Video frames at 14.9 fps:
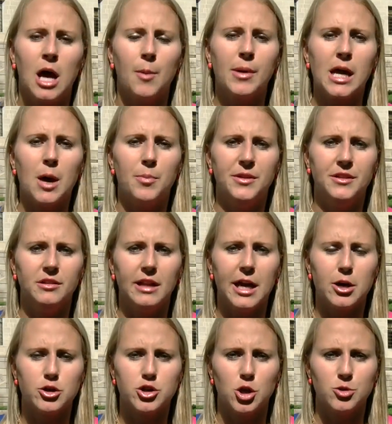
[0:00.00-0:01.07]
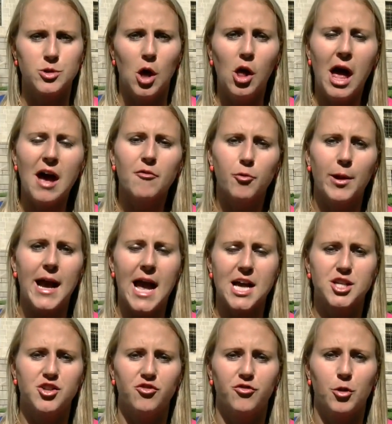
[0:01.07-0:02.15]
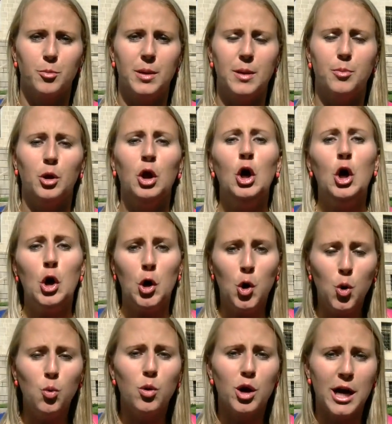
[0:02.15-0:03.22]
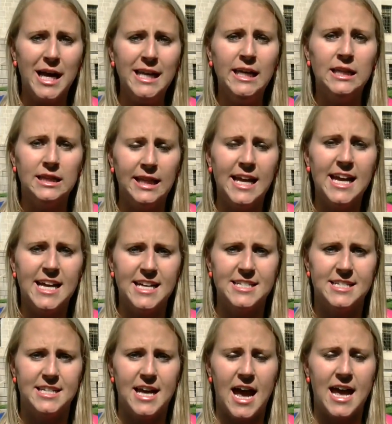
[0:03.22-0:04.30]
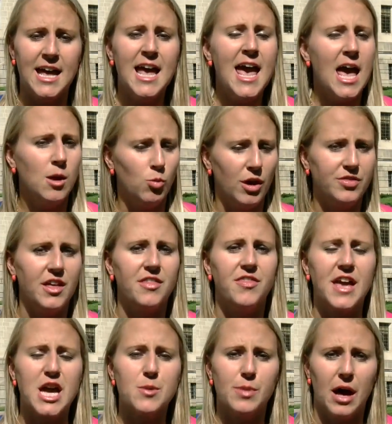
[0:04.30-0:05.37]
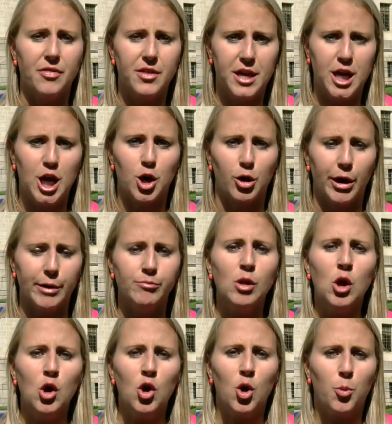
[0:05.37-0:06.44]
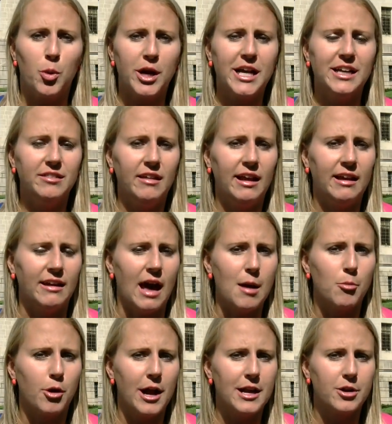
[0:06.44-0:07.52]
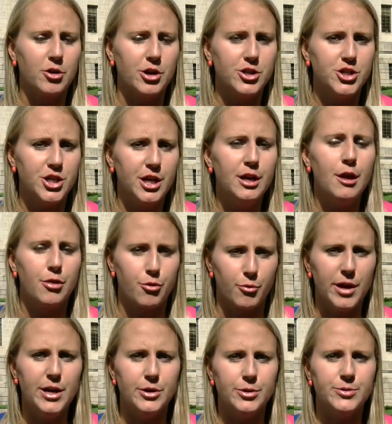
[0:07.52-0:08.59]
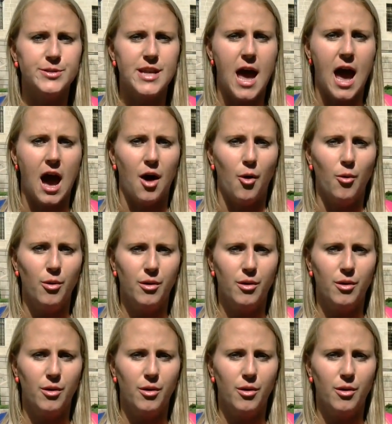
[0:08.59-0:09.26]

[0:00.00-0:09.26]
Coming up in the later shows, I'll have reaction from people who were in Lincoln today and what they think about the hearing. Reporting in Lincoln, I'm Miranda Christian, 3 News Now.